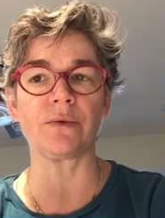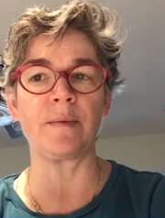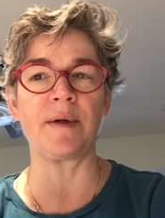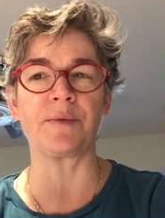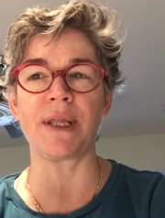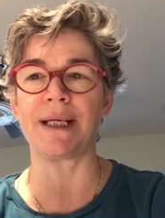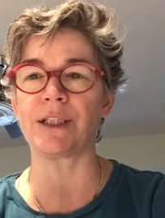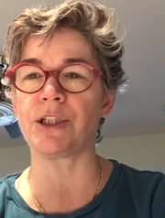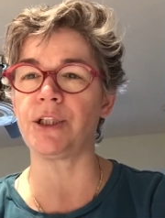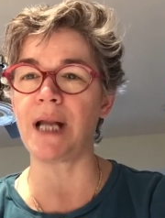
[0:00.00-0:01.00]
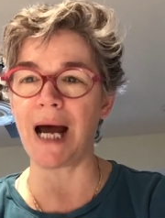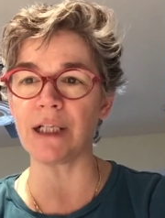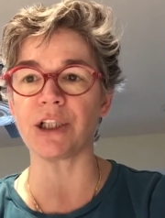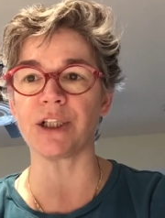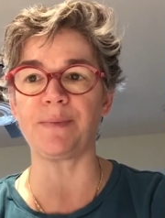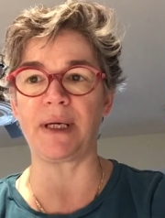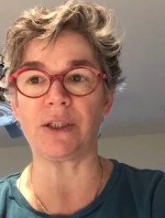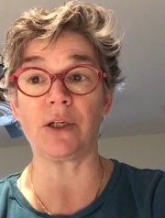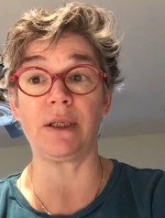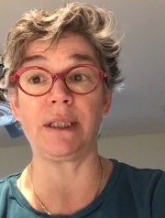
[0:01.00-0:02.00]
Remember, that's not just
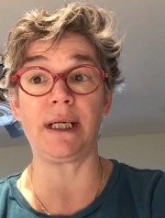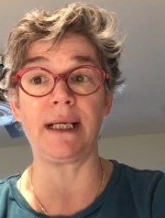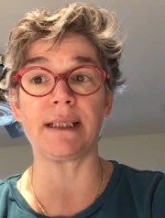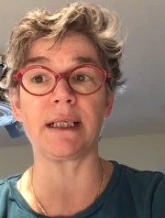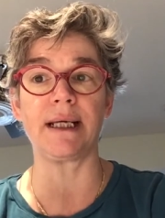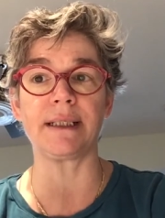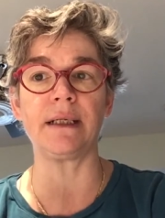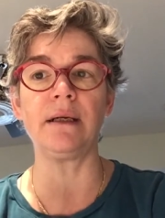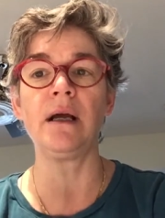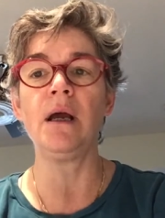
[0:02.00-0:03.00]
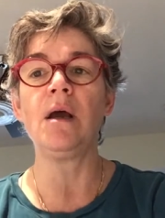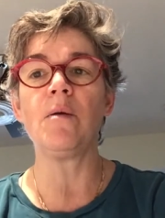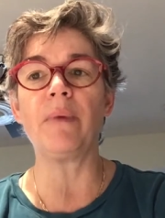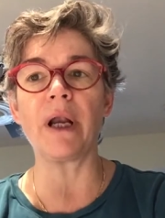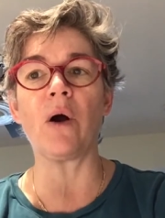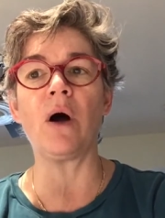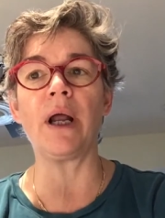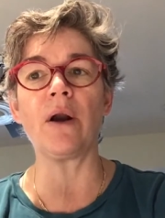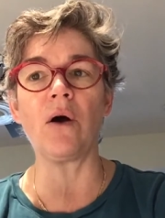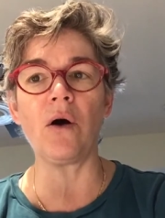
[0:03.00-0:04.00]
based on today's lesson, but
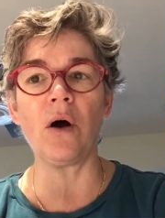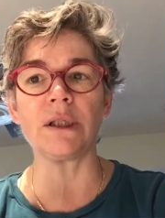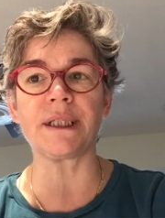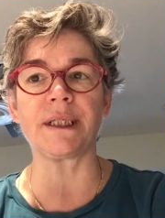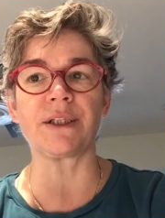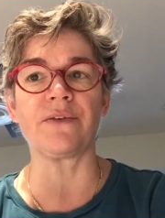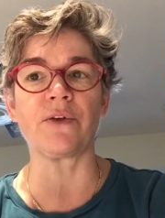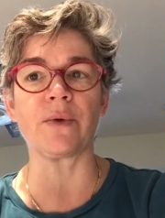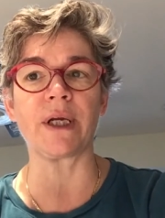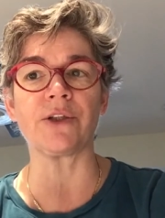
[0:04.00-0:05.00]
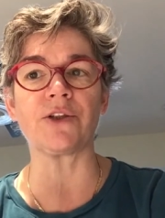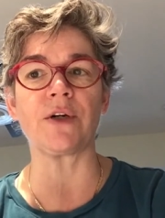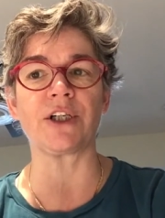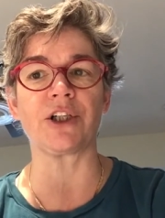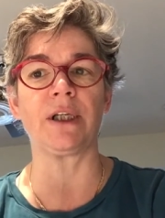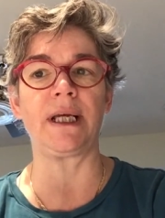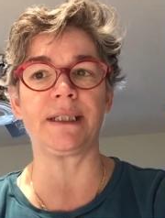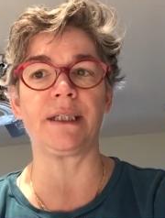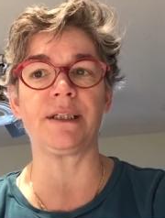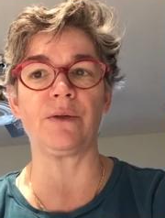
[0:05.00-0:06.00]
on all 6 of the Reconstruction
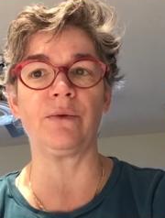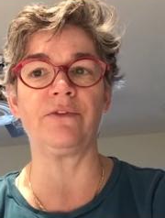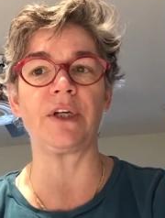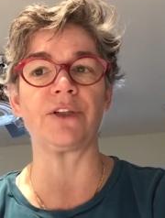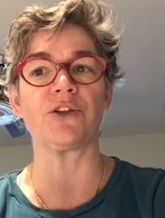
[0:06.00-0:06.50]
lessons that we've done.